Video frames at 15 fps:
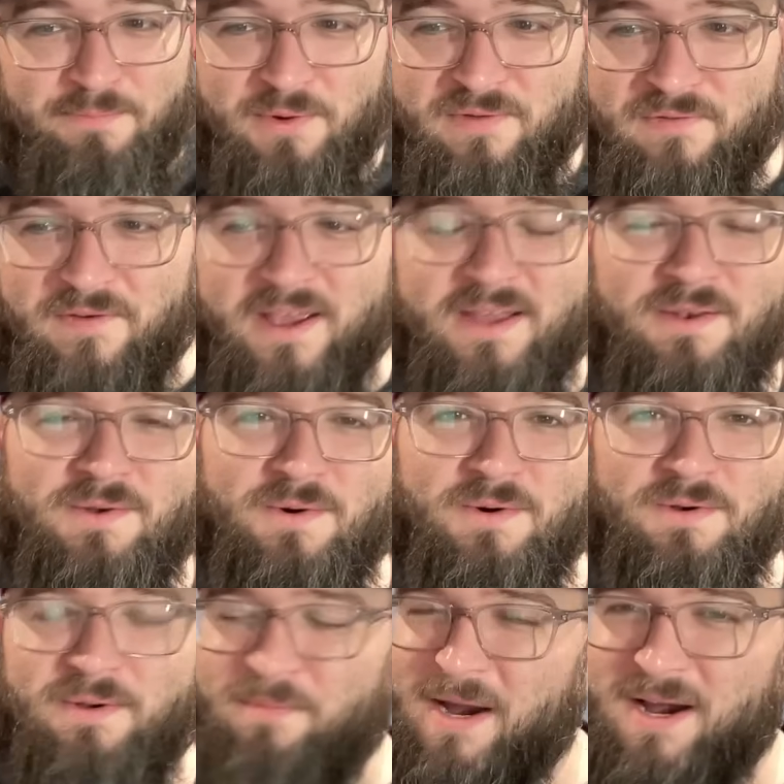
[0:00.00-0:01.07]
with FanDuel,
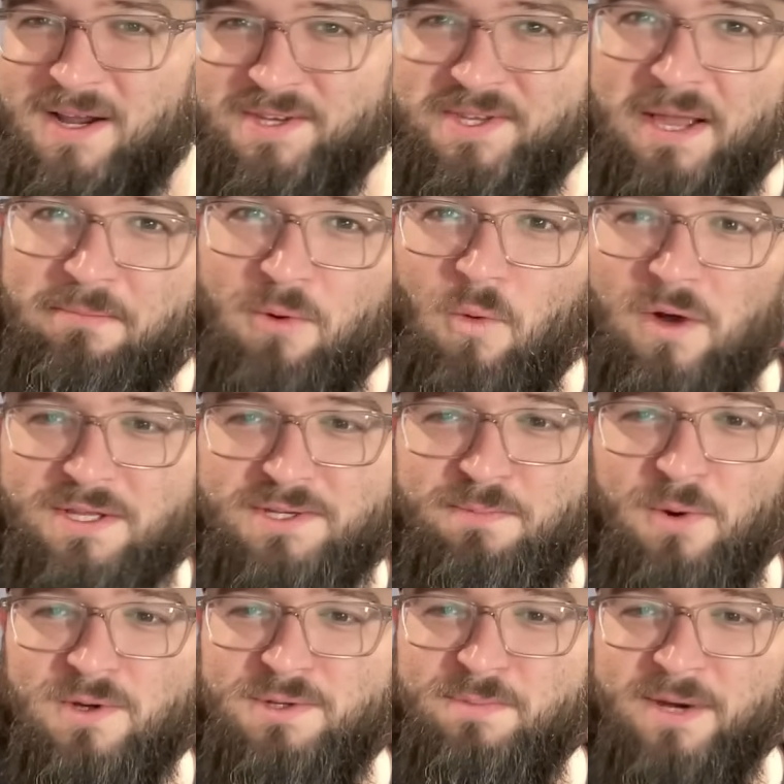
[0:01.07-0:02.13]
America's number one
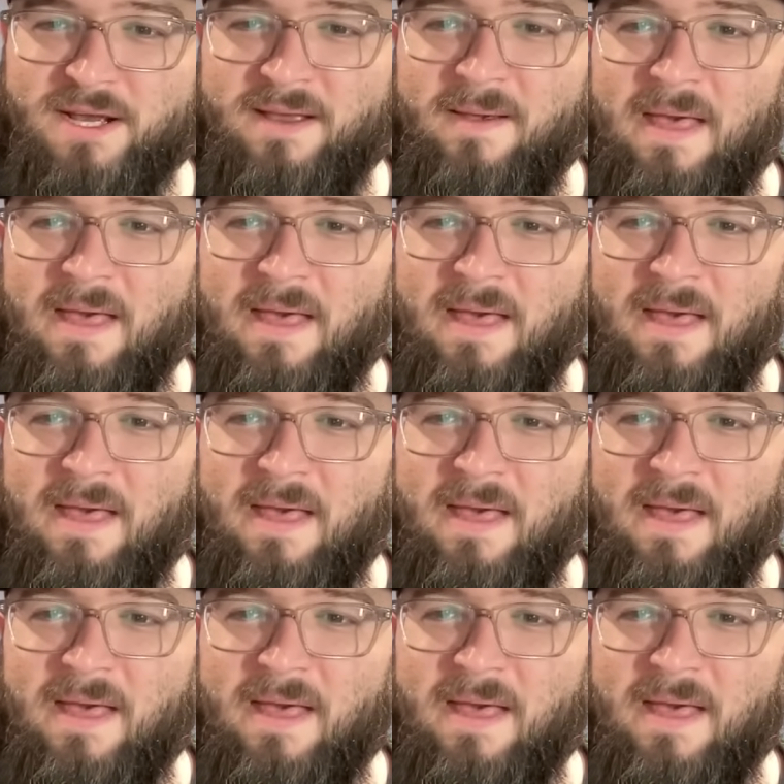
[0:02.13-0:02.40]
sportsbook.